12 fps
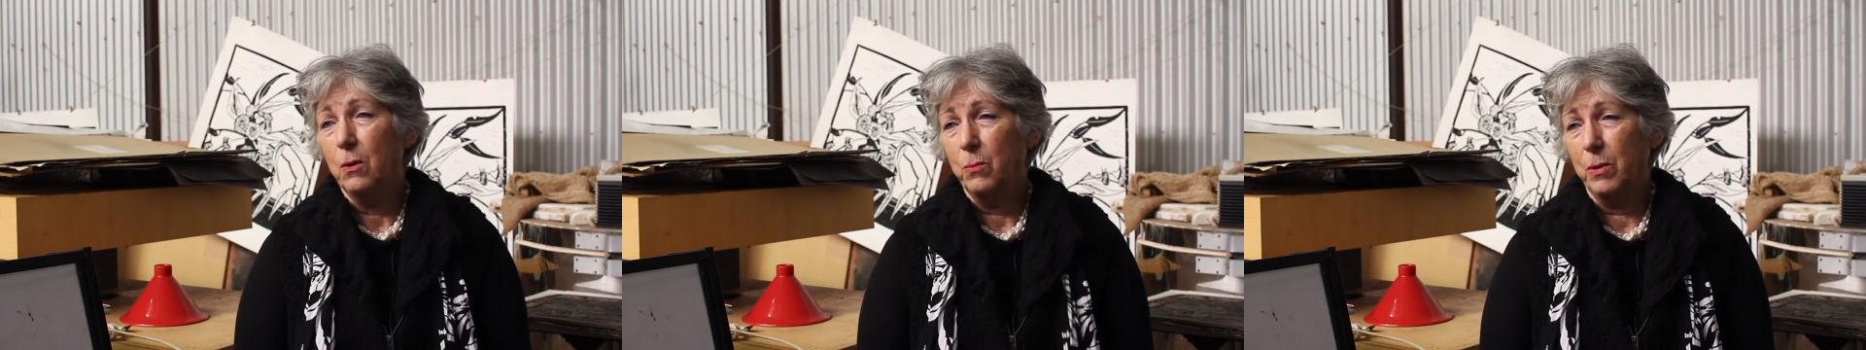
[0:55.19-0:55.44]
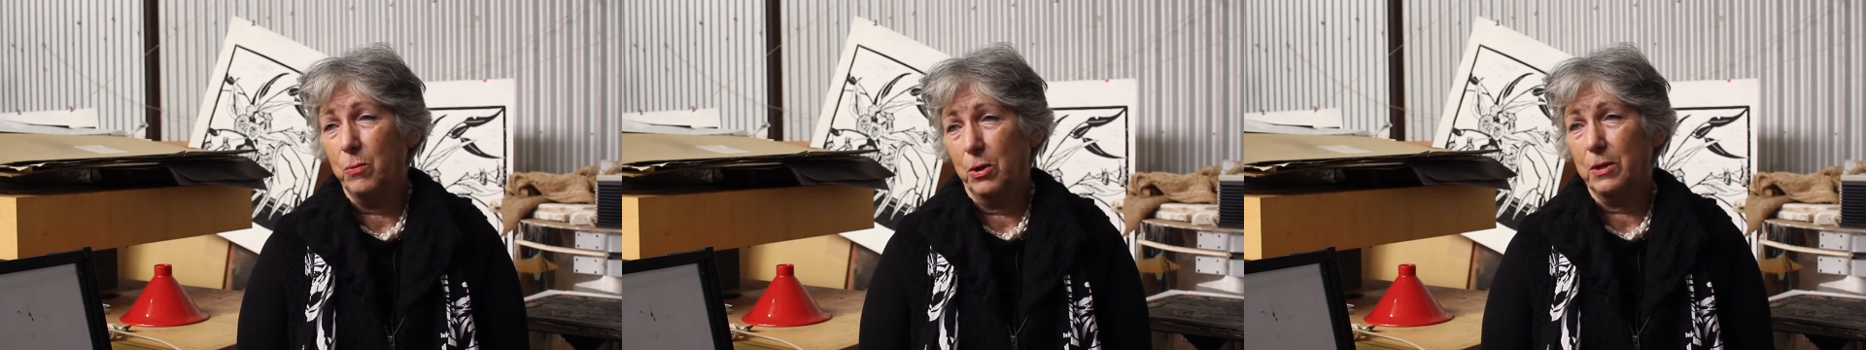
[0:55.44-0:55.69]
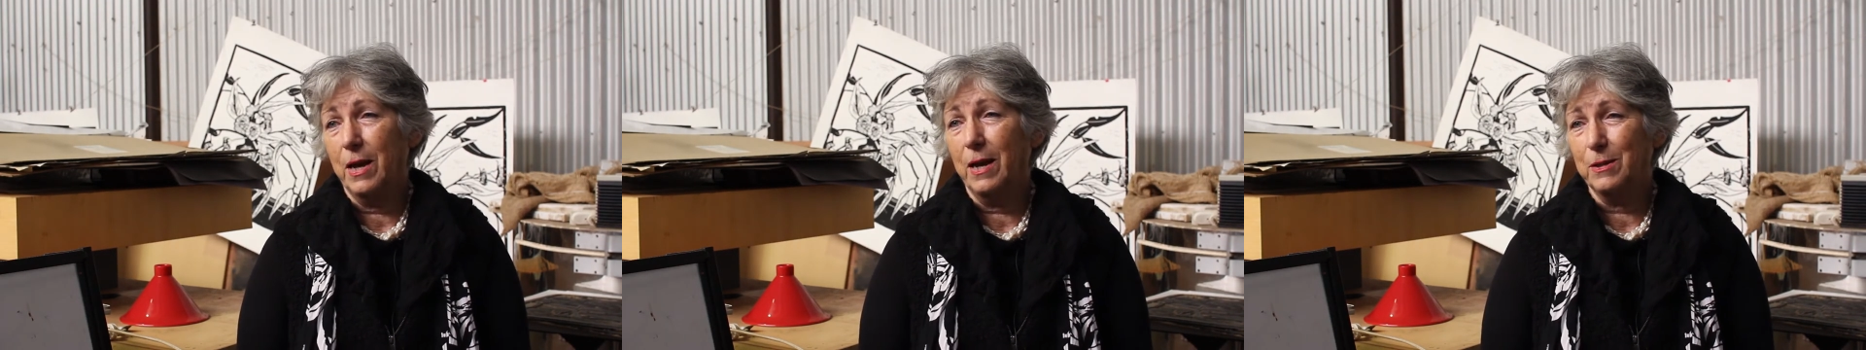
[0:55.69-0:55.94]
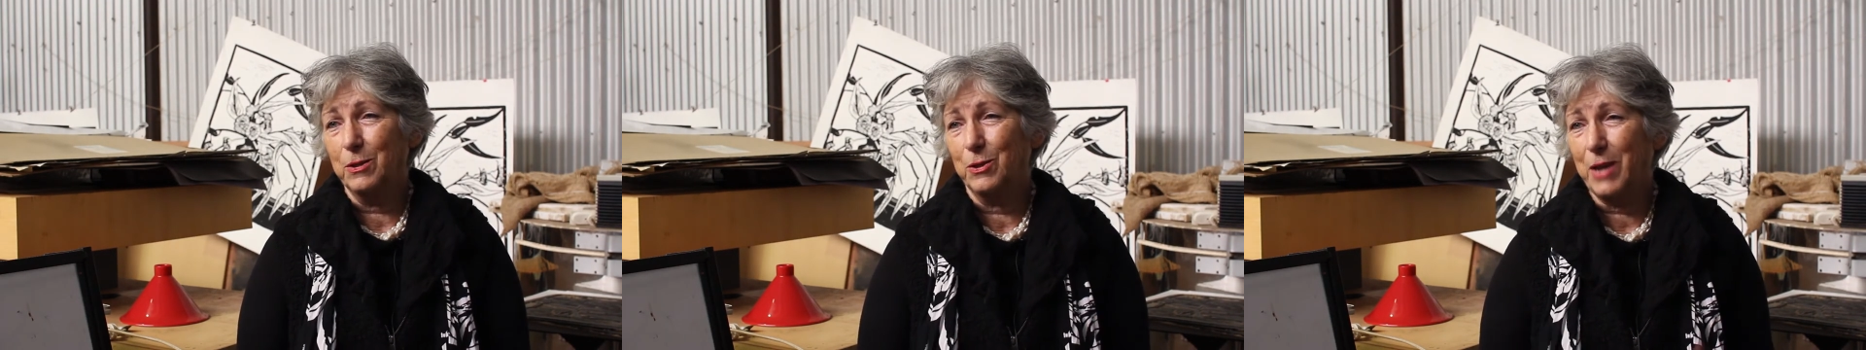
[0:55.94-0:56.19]
We worked
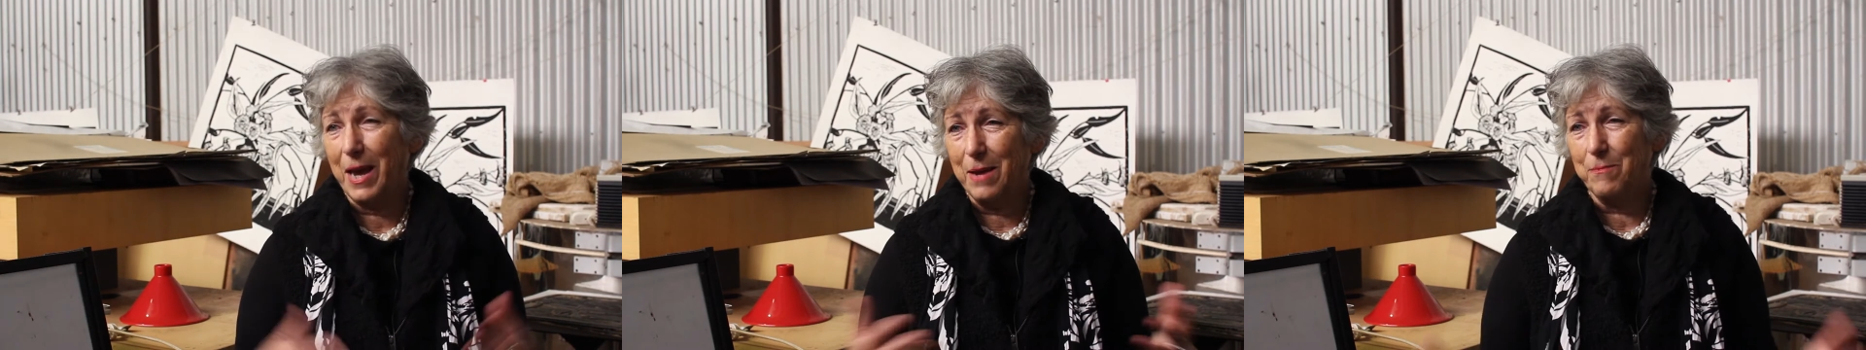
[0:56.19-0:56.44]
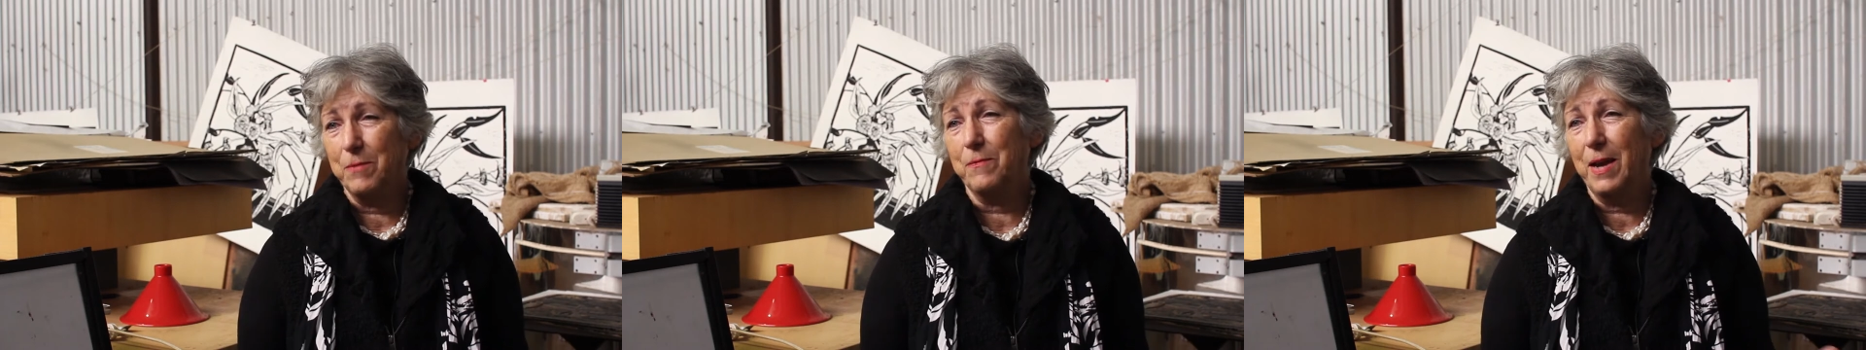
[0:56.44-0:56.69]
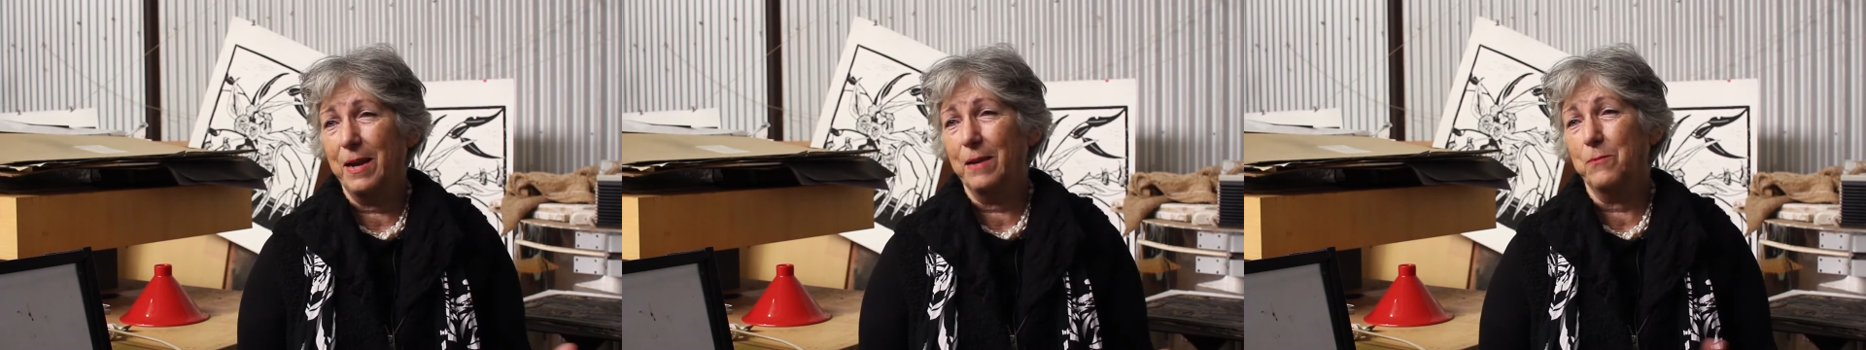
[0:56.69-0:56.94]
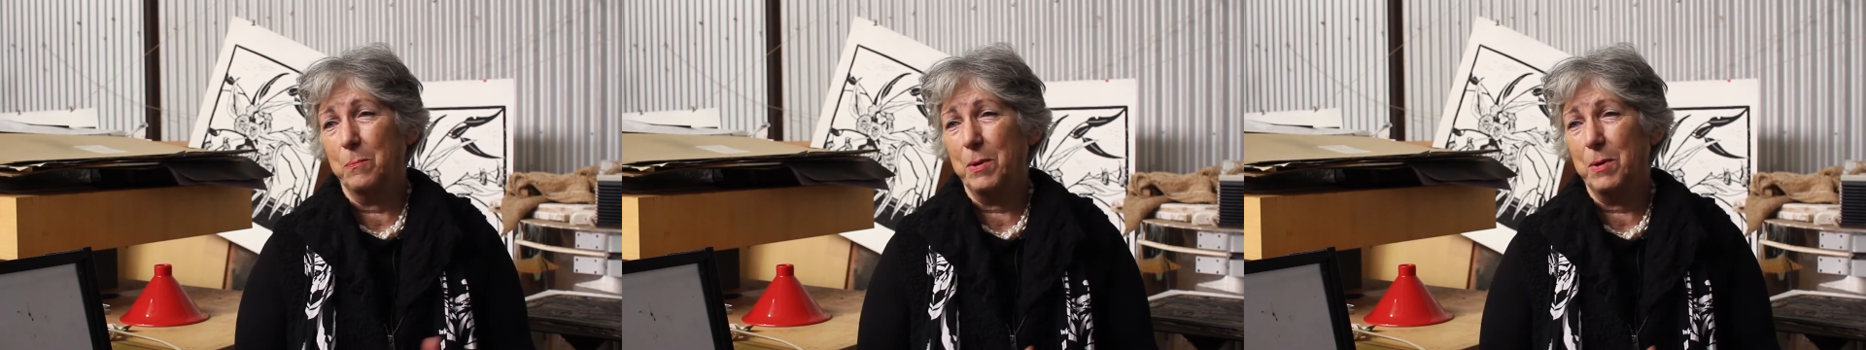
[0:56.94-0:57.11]
hard to save the Valley for